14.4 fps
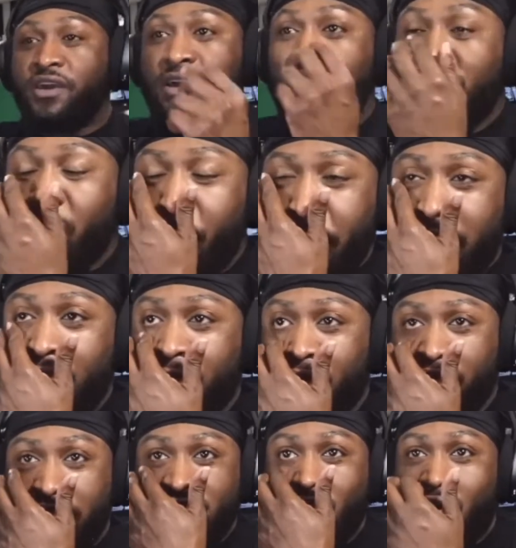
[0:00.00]
Don't be coming over
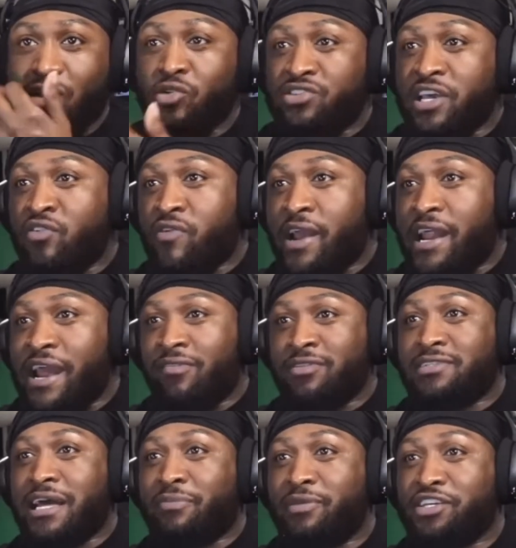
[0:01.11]
here talking. You see, Red Arrow
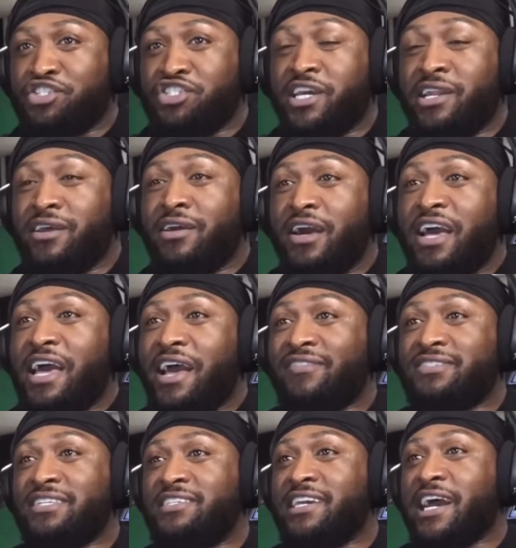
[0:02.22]
stopped his shit ever
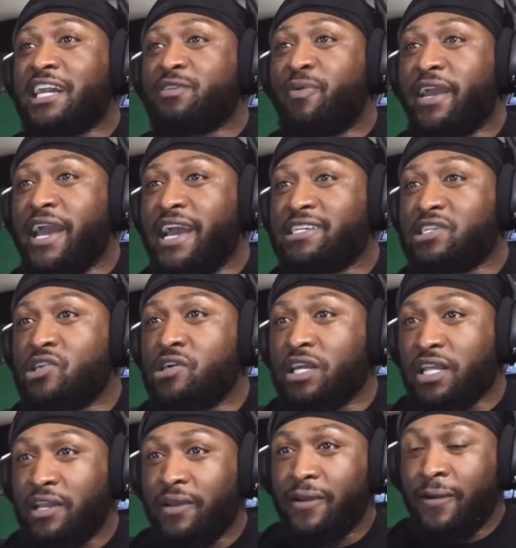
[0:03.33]
since he got his big ass cooked.
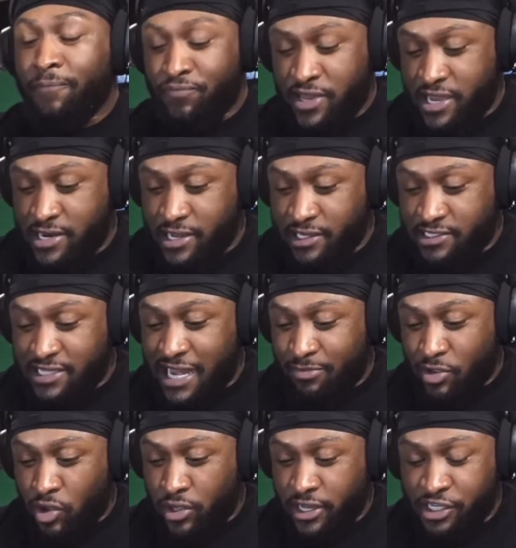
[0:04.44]
That nigga stopped
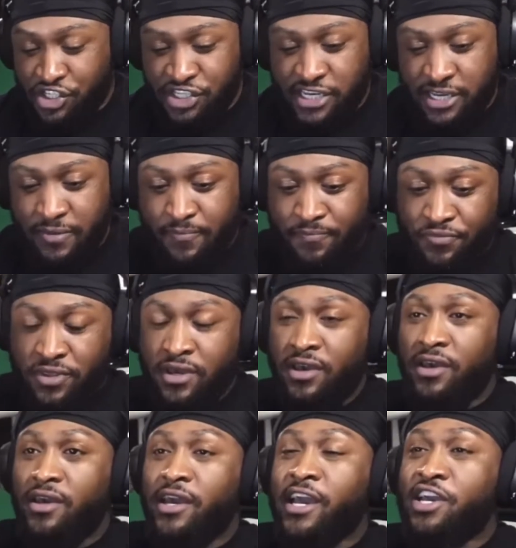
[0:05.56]
all his shit.
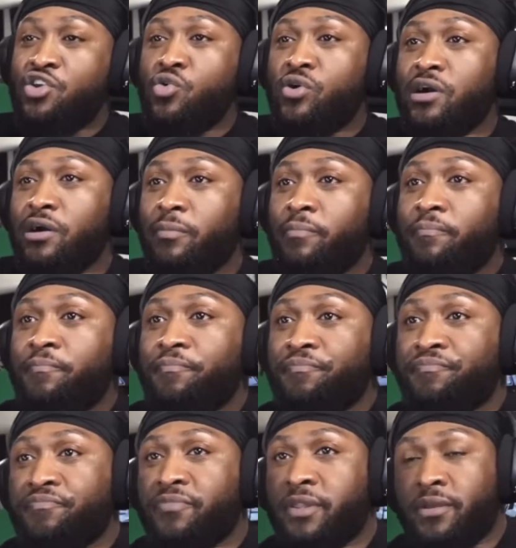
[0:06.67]
Here you come.
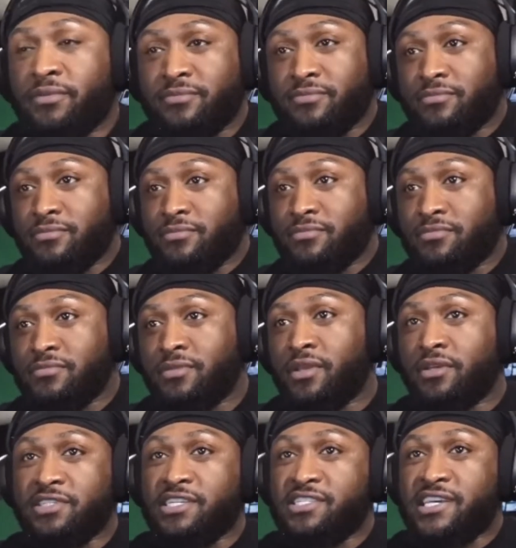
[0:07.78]

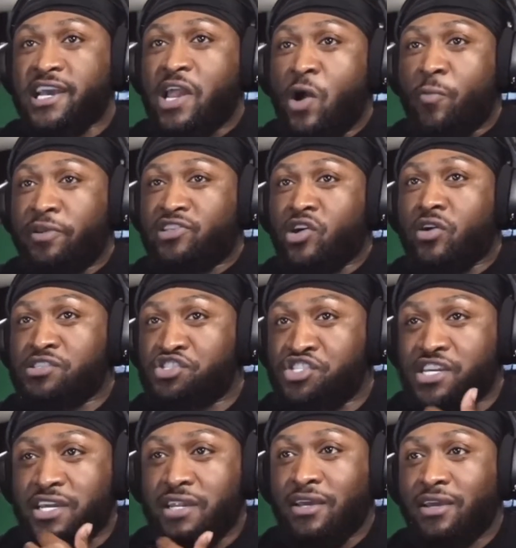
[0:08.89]
Sincere, don't be talking
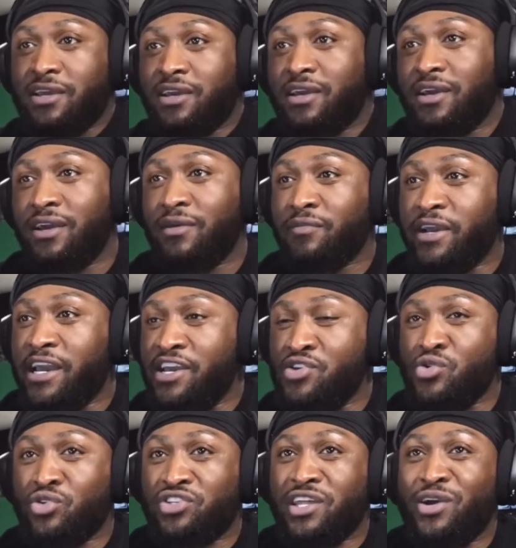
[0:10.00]
shit. But here you
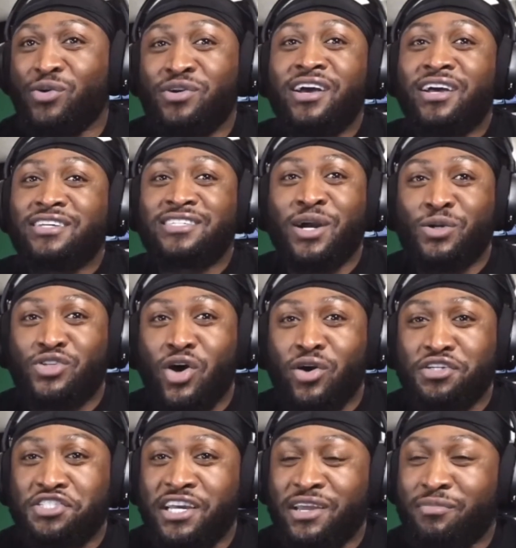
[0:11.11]
still still talking
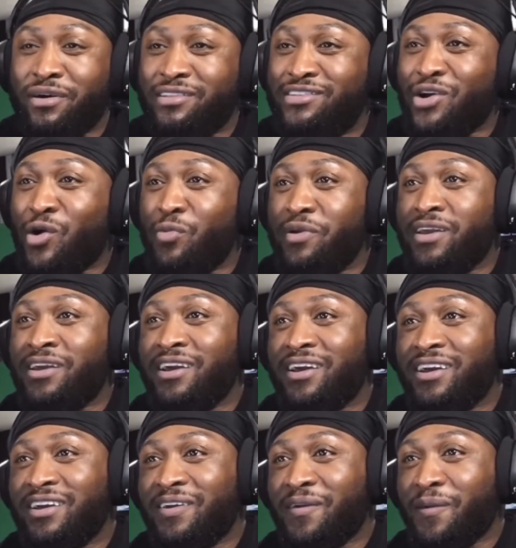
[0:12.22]
shit, your mother told me.
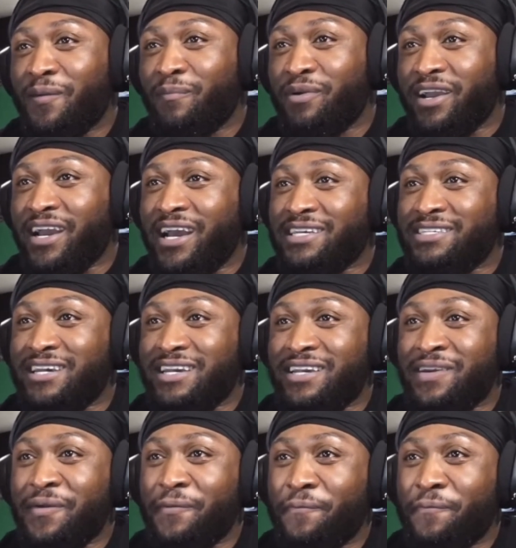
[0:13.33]
Big ass nigga.